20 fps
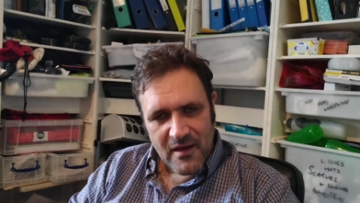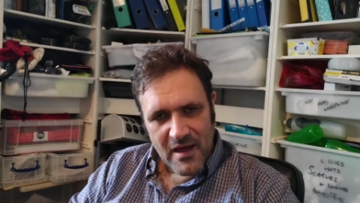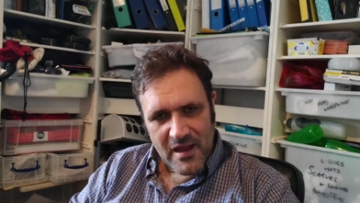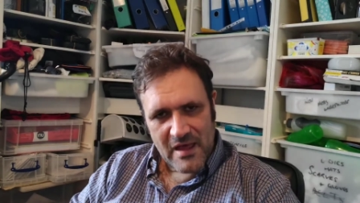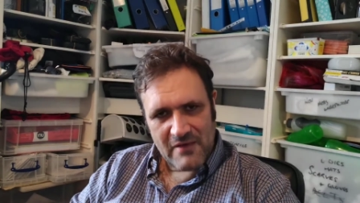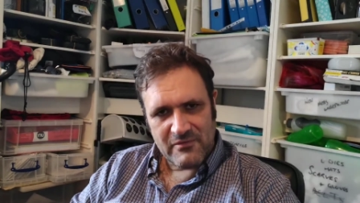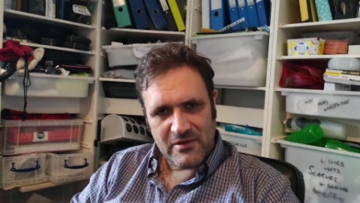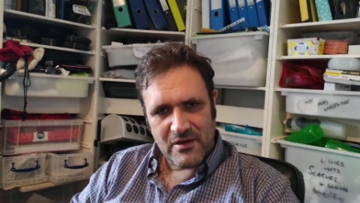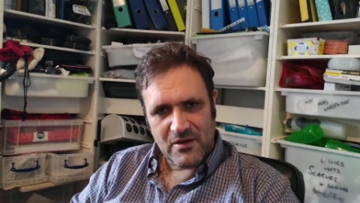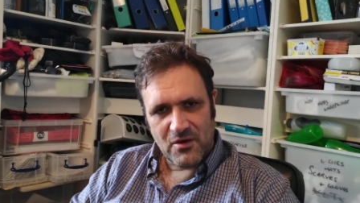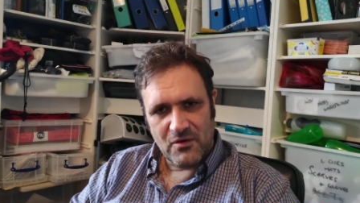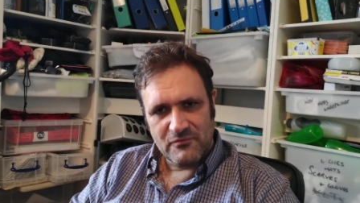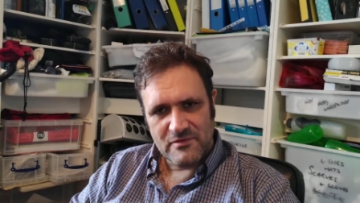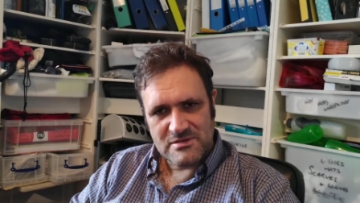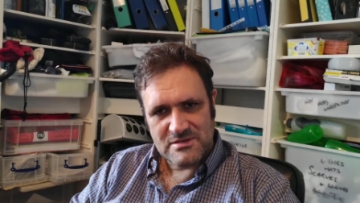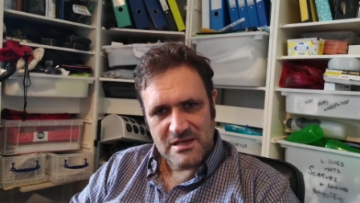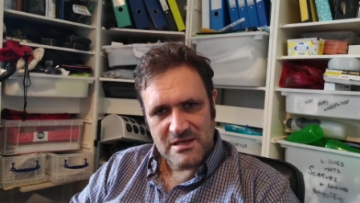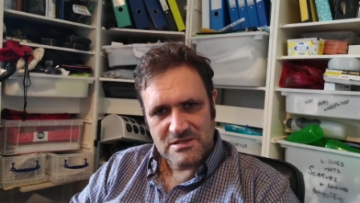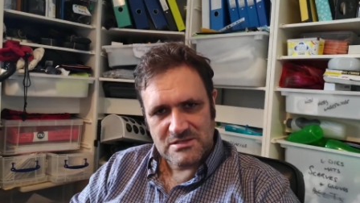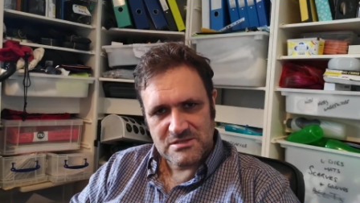at having a
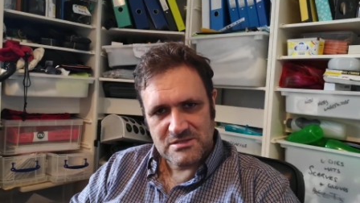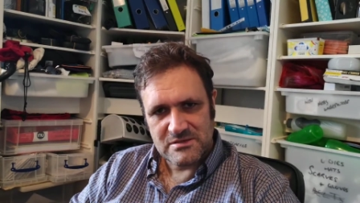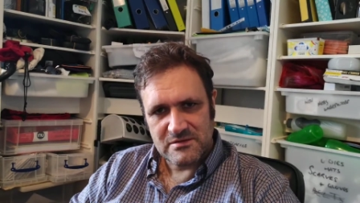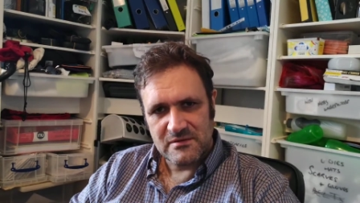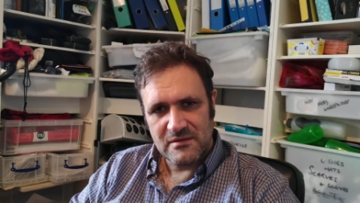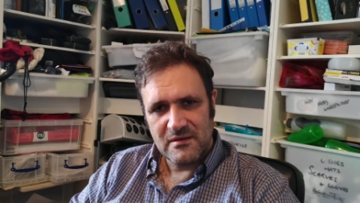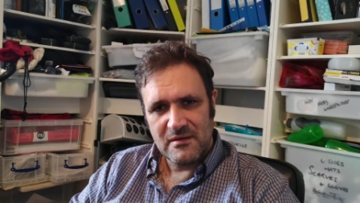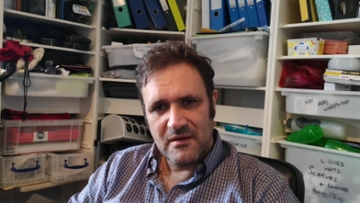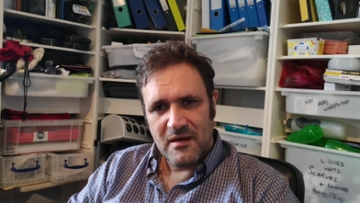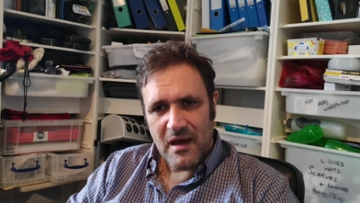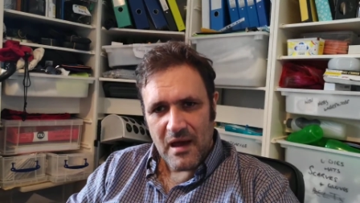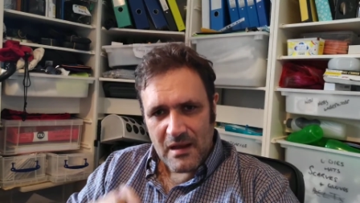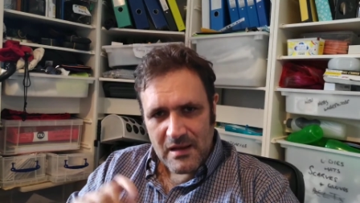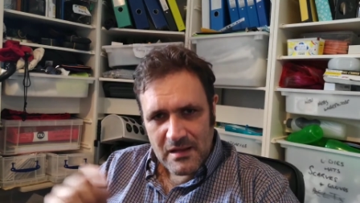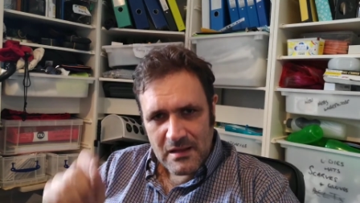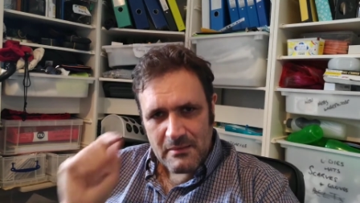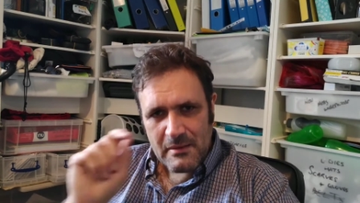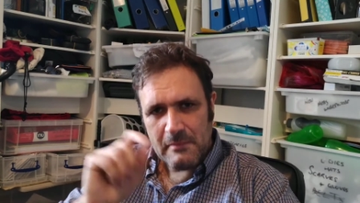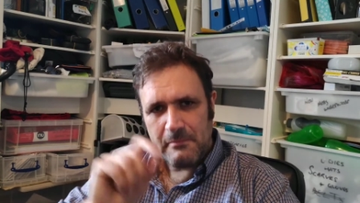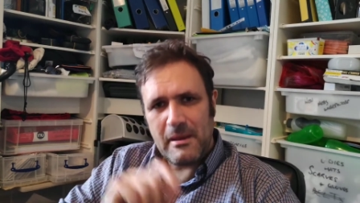conversation, a
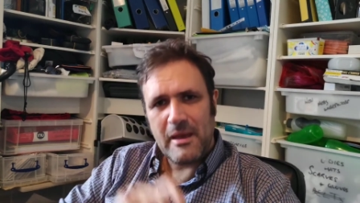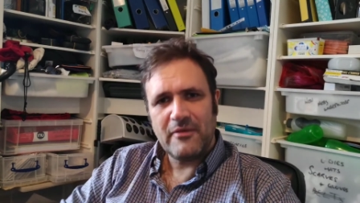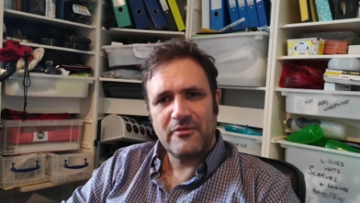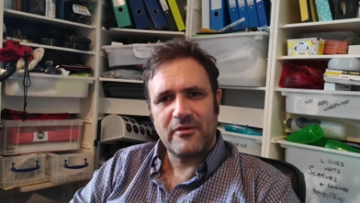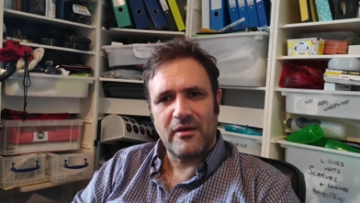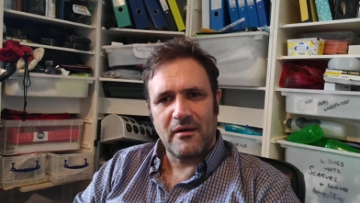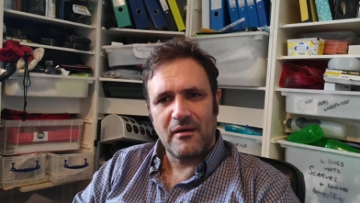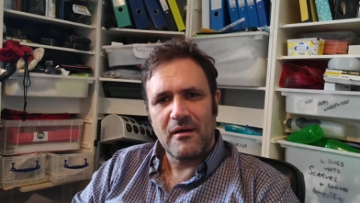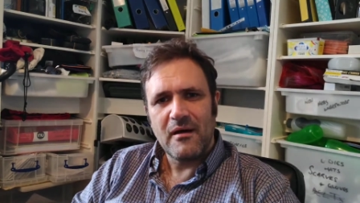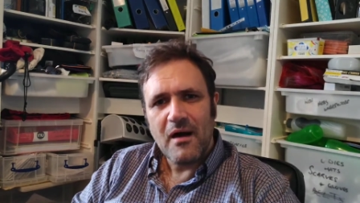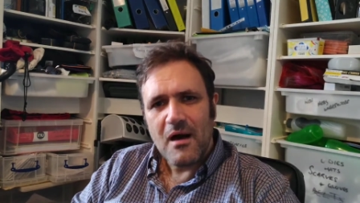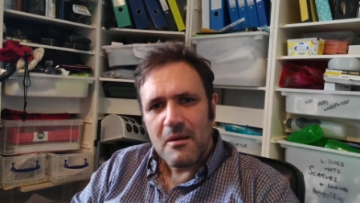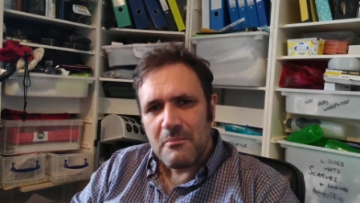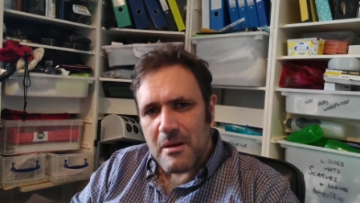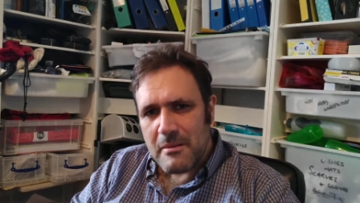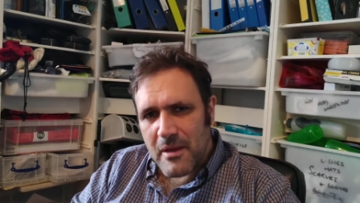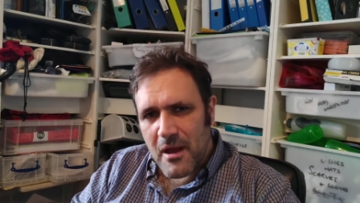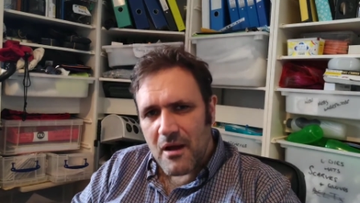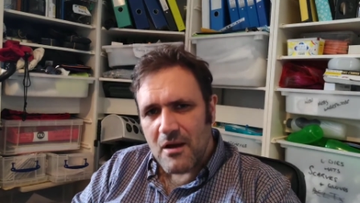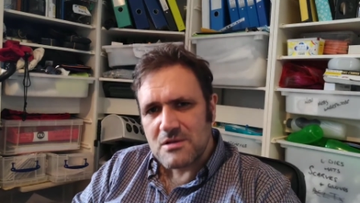little bit better at
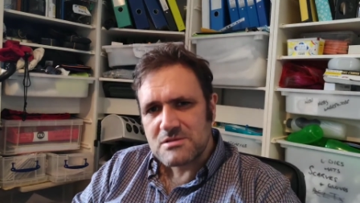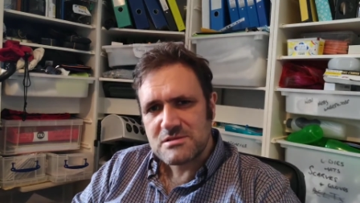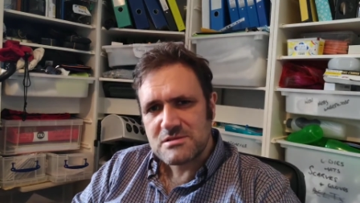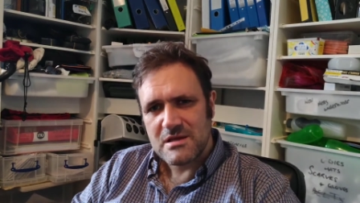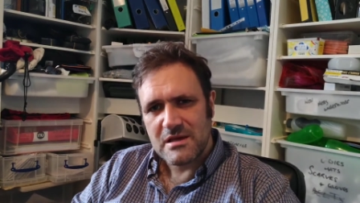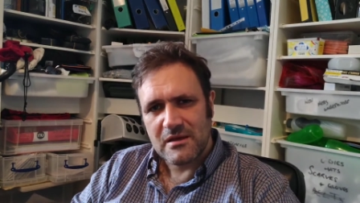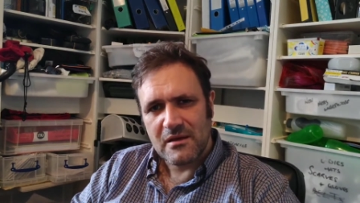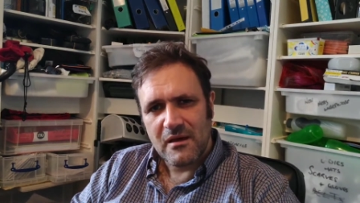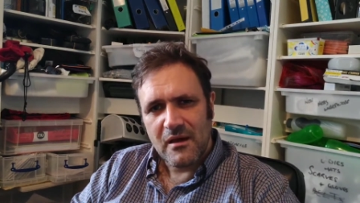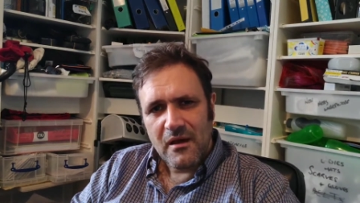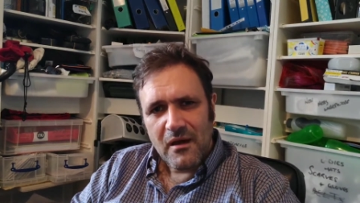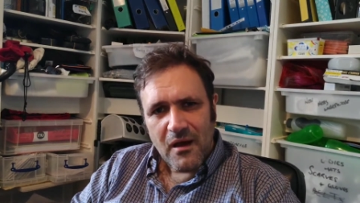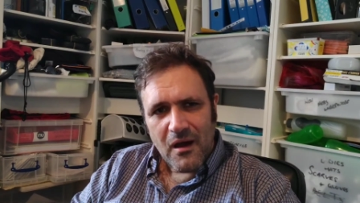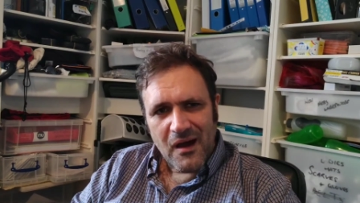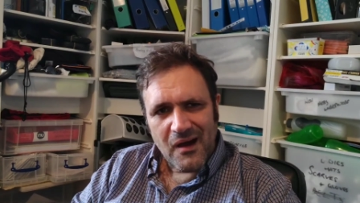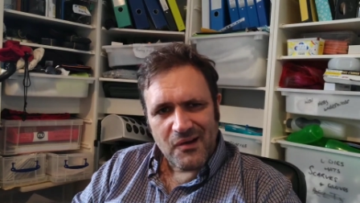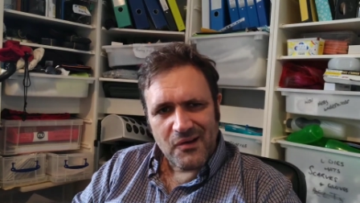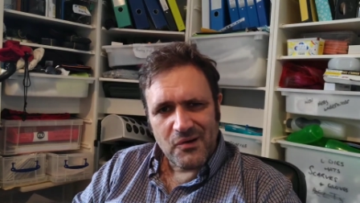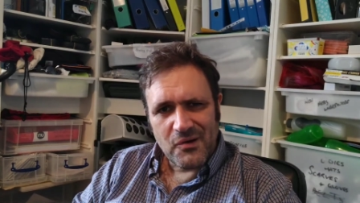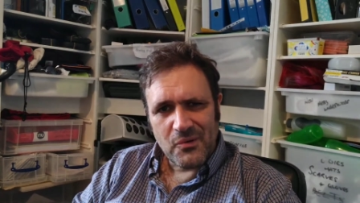maybe asking
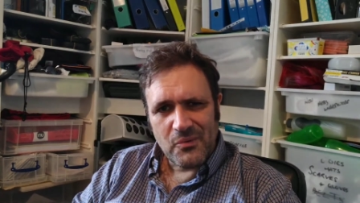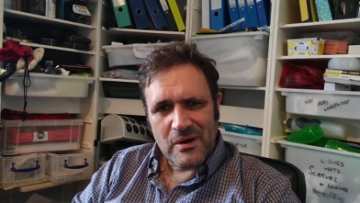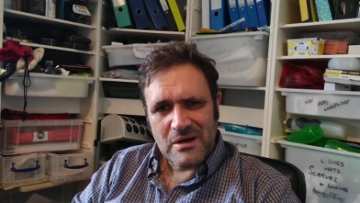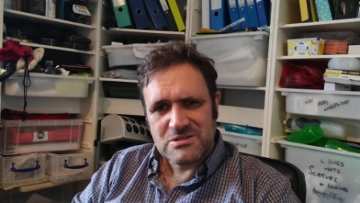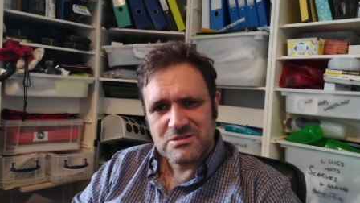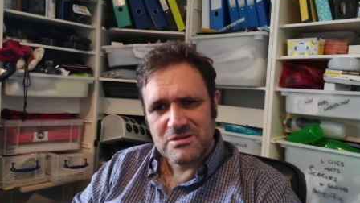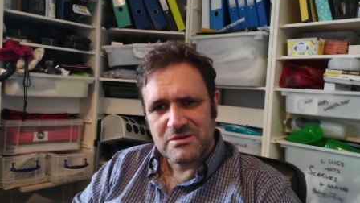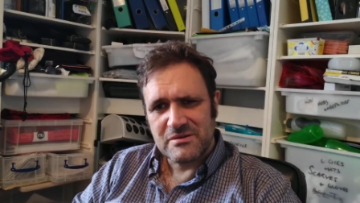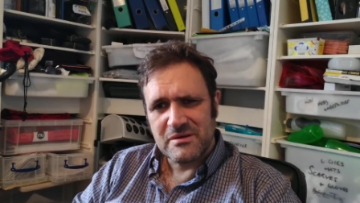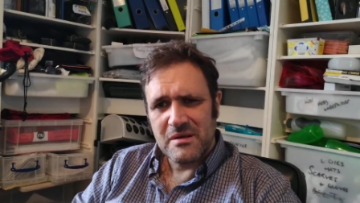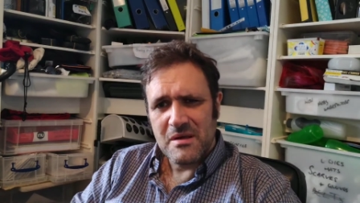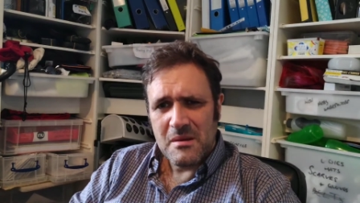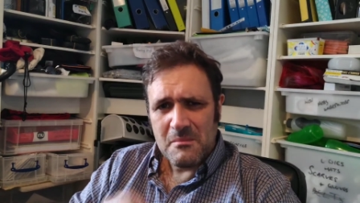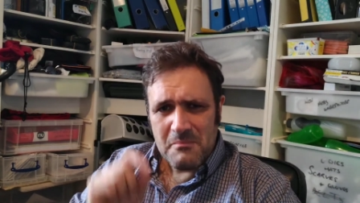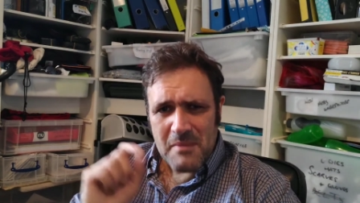a good question,